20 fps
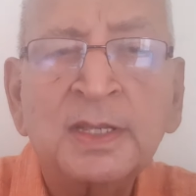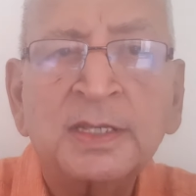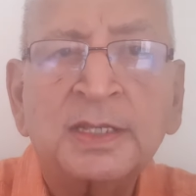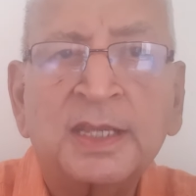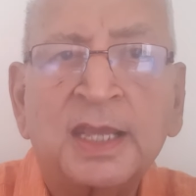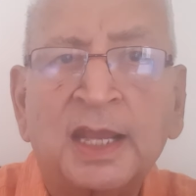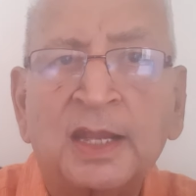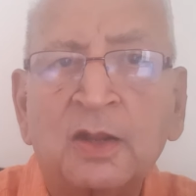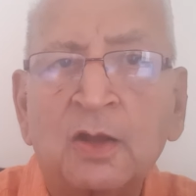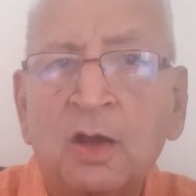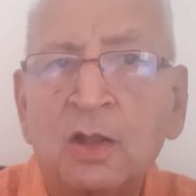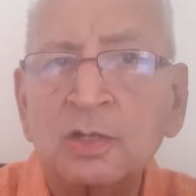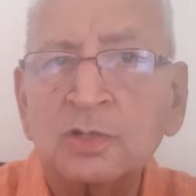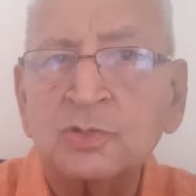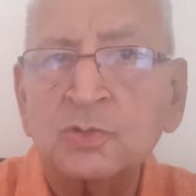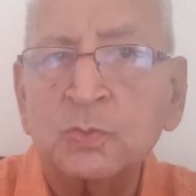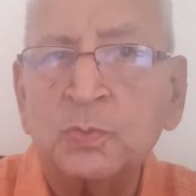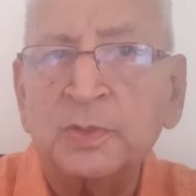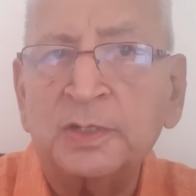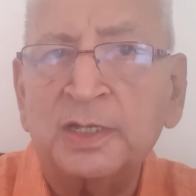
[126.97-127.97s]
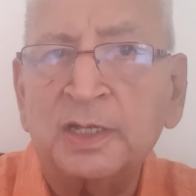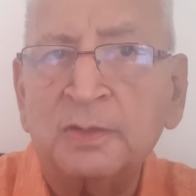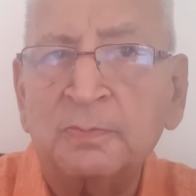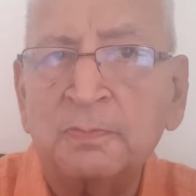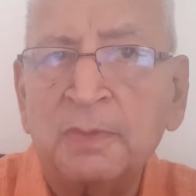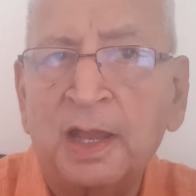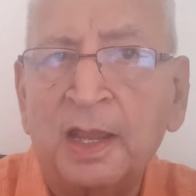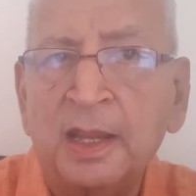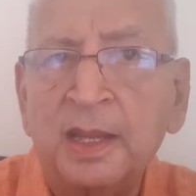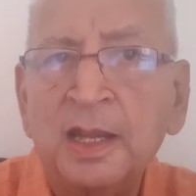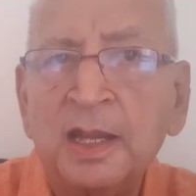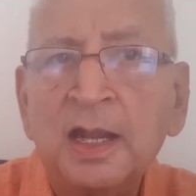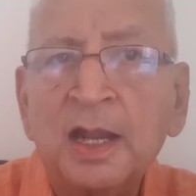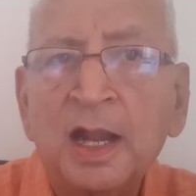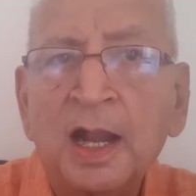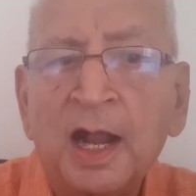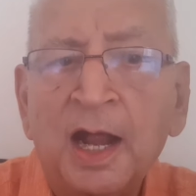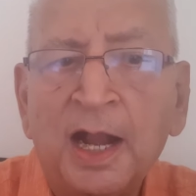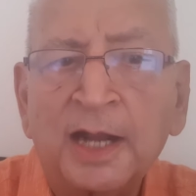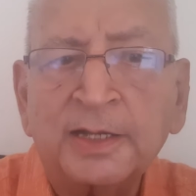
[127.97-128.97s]
can also be done by
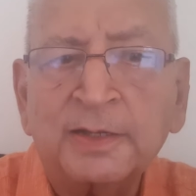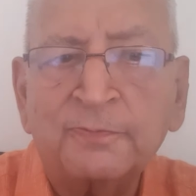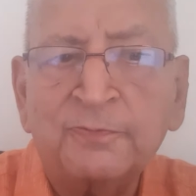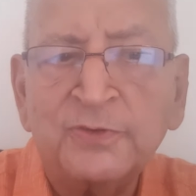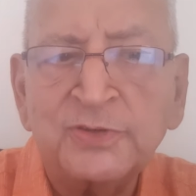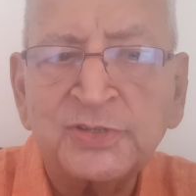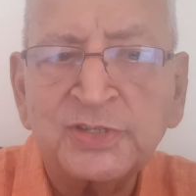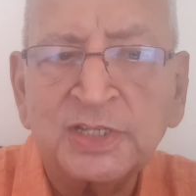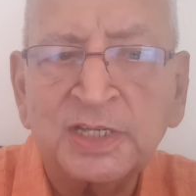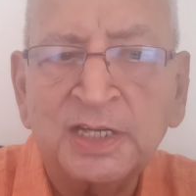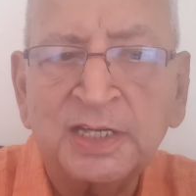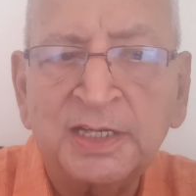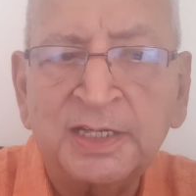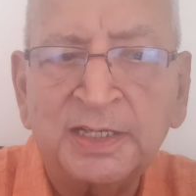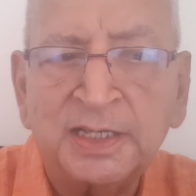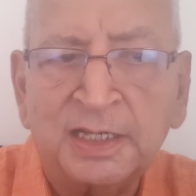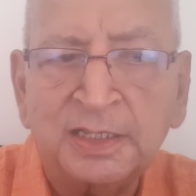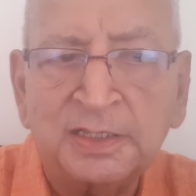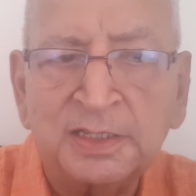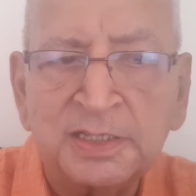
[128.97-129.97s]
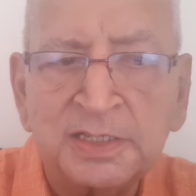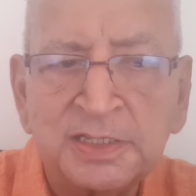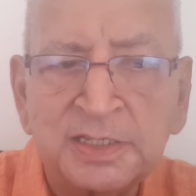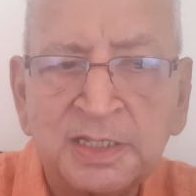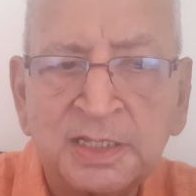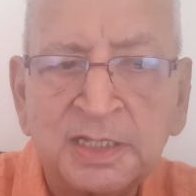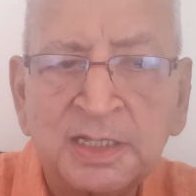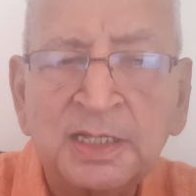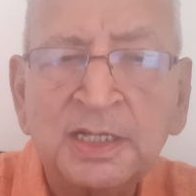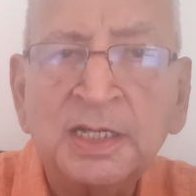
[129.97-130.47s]
artificial intelligence.